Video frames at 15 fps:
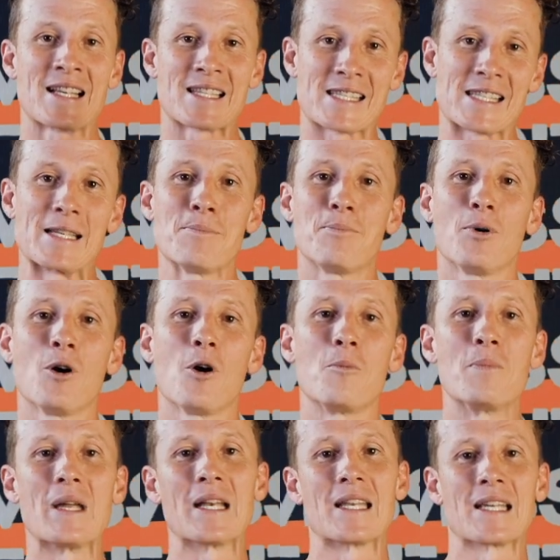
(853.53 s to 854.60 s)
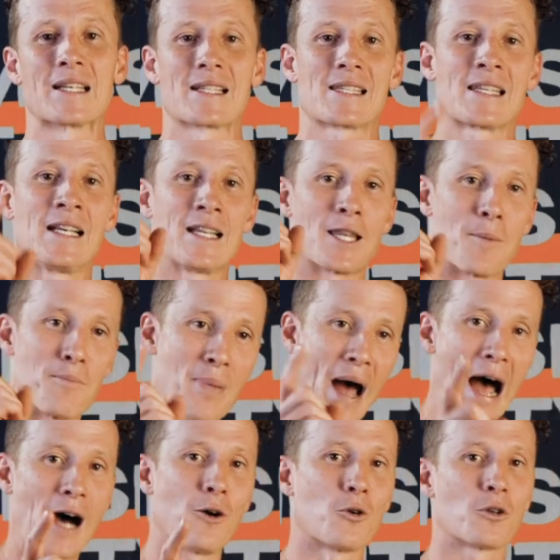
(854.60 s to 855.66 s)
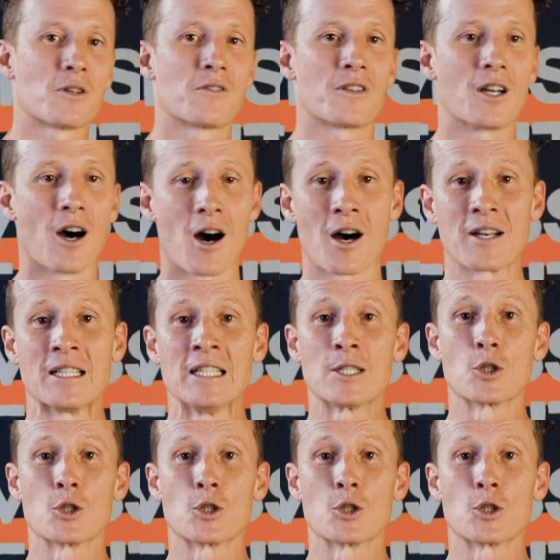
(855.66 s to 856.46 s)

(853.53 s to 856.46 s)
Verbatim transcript: simple obedience, the power of God,